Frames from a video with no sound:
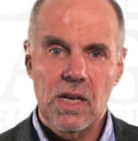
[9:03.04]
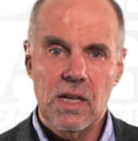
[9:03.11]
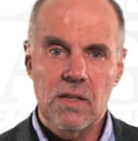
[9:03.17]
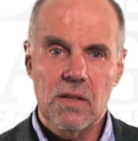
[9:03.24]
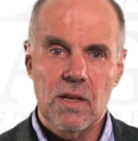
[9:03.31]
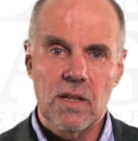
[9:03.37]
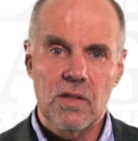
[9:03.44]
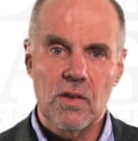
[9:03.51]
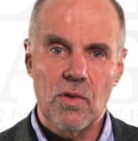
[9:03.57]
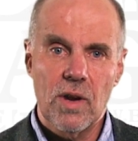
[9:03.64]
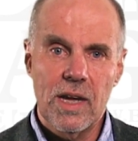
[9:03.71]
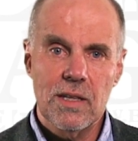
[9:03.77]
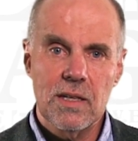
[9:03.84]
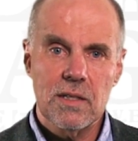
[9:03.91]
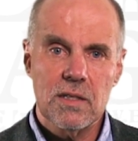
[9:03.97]
in the
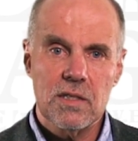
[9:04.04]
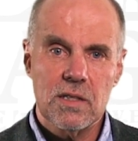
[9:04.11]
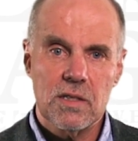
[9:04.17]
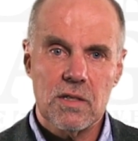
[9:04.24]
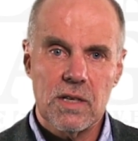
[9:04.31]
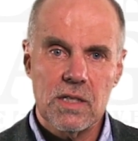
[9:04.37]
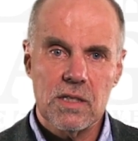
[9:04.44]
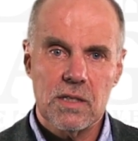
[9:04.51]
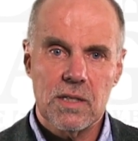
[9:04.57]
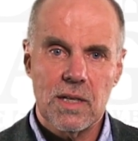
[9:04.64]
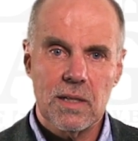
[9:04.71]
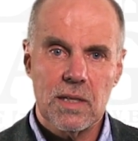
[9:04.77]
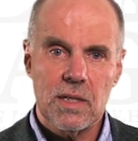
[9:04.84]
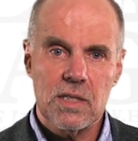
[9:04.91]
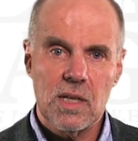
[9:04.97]
radial stress,
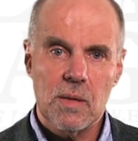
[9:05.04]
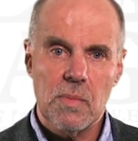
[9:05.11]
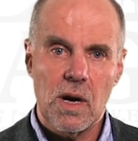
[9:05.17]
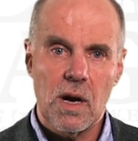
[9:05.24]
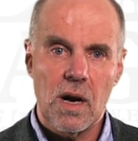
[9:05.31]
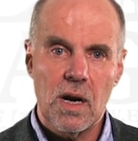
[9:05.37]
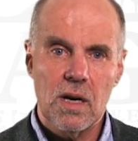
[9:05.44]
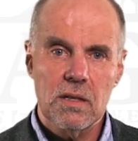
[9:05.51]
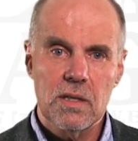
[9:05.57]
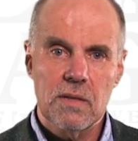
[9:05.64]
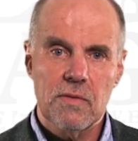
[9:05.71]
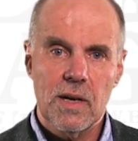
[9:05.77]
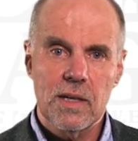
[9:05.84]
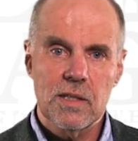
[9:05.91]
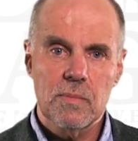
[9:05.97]
delta sigma r,
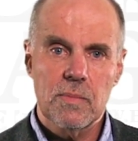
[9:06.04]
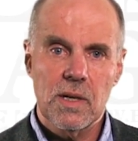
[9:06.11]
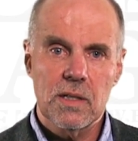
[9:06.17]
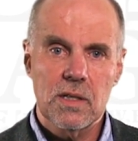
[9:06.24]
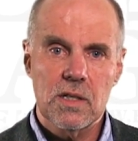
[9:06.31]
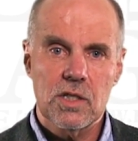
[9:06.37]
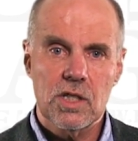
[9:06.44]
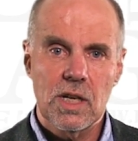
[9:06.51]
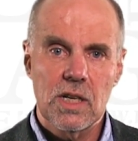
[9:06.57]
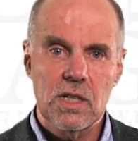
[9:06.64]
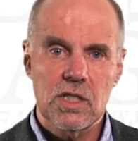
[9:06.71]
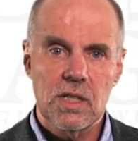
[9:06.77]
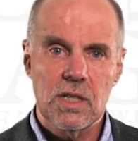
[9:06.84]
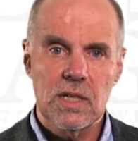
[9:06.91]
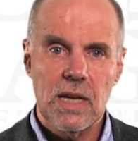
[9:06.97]
divided by the
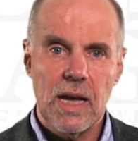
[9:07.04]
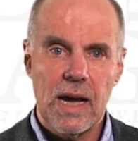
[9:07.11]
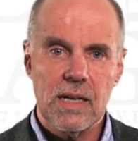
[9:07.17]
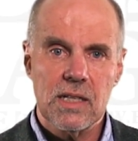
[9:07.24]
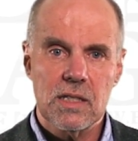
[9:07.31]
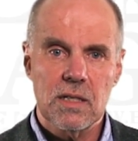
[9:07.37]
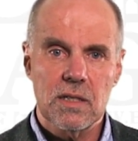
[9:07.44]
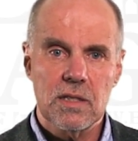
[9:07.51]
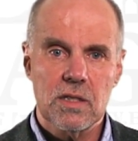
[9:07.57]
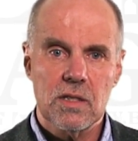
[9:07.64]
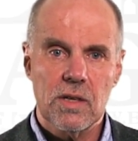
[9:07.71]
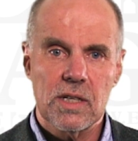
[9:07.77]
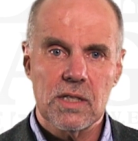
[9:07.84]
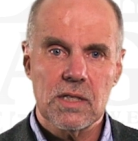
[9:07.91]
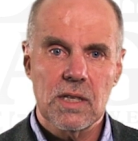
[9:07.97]
change in the axial
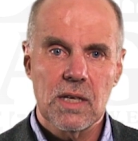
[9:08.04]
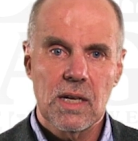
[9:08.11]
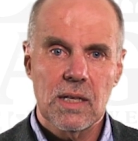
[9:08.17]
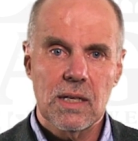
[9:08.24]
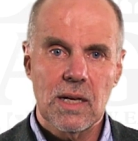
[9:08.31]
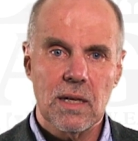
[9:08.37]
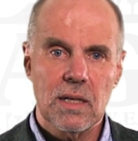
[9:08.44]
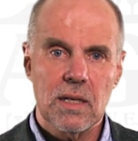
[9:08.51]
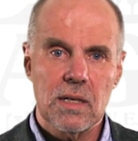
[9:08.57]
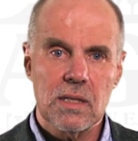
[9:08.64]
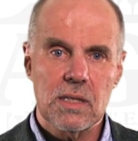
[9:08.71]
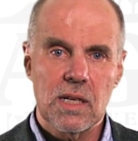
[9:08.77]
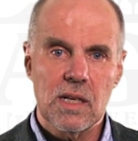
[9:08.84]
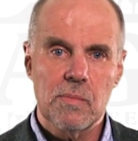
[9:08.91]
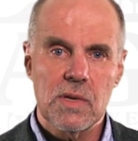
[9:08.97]
stress, delta
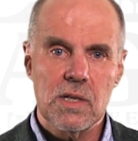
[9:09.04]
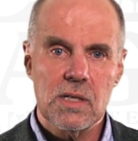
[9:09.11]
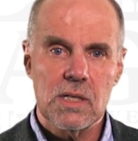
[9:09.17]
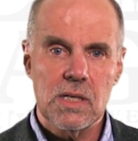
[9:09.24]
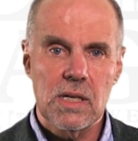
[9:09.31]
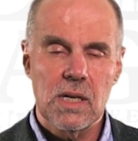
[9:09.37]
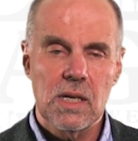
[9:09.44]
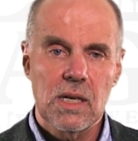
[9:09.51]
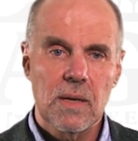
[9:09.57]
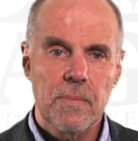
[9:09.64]
sigma c.